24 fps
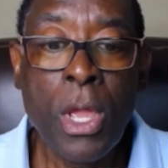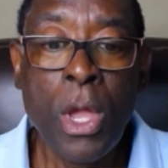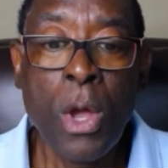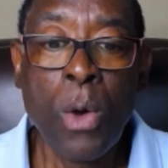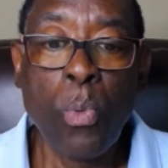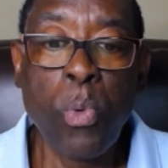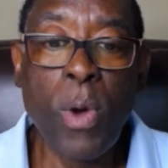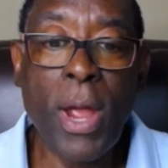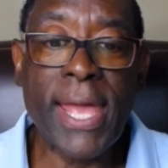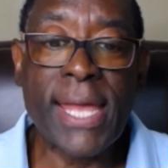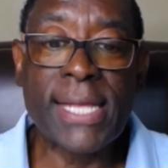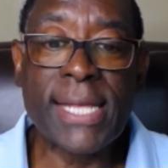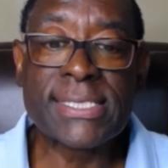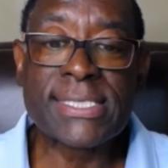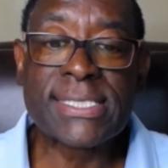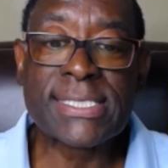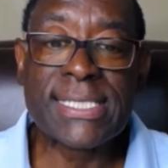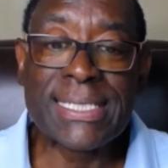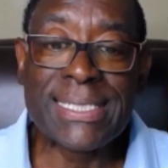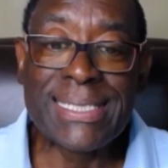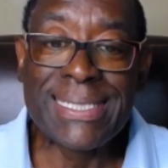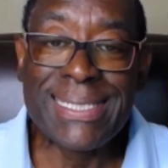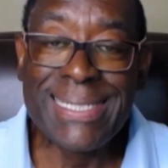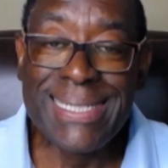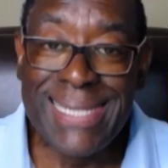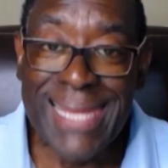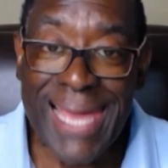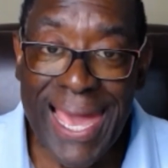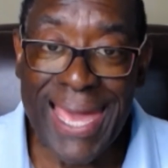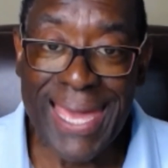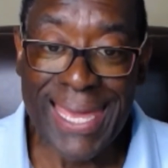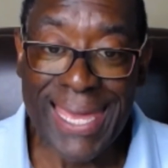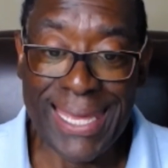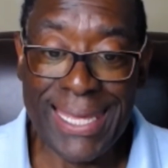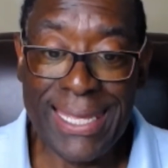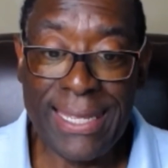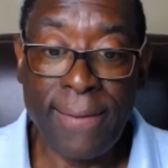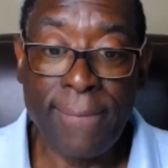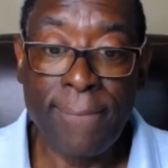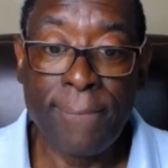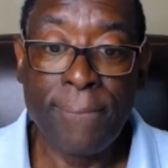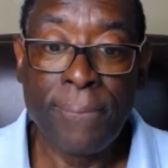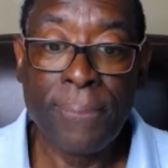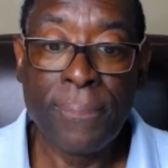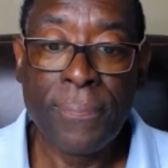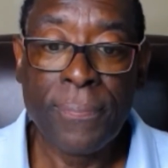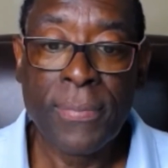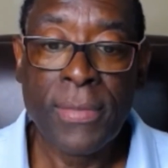Whereas today,
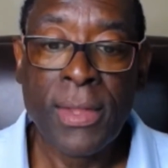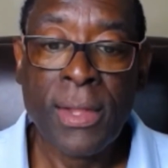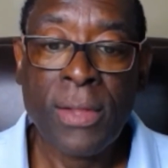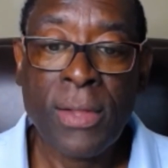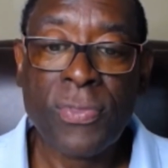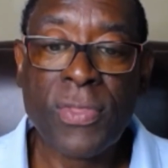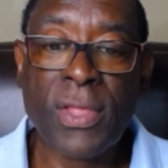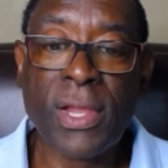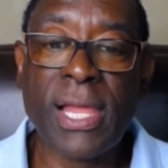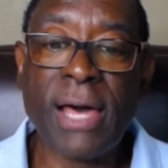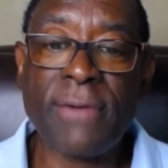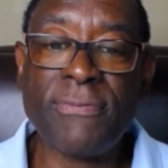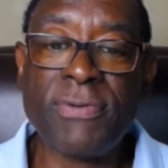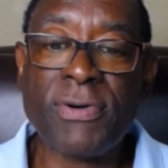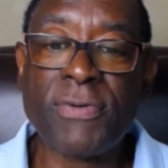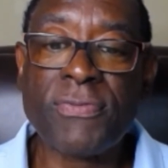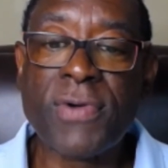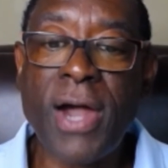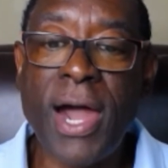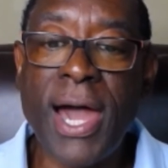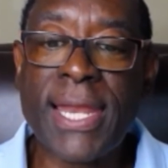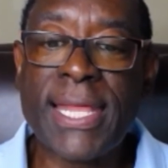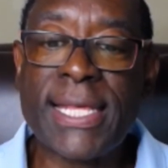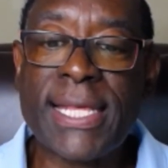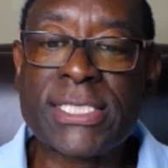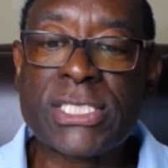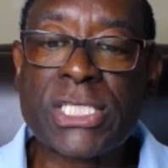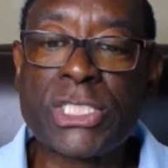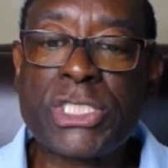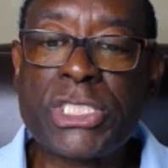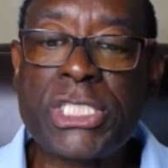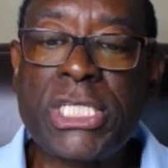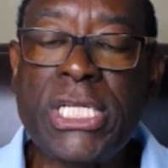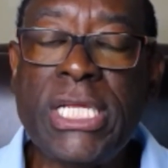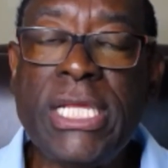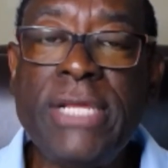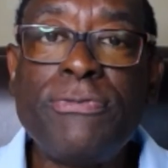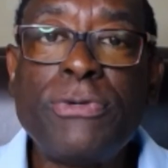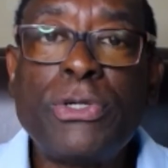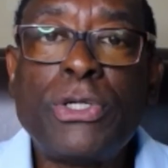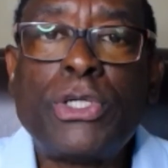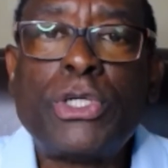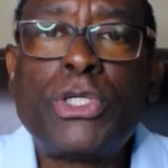the love of God has achieved